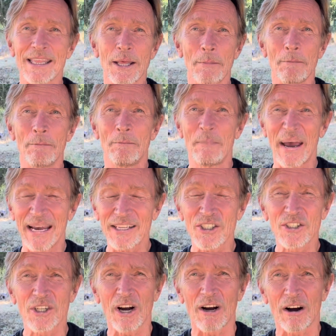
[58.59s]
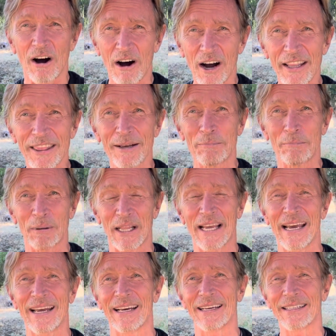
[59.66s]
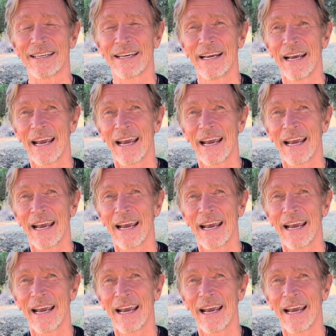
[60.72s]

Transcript: the best on the planet,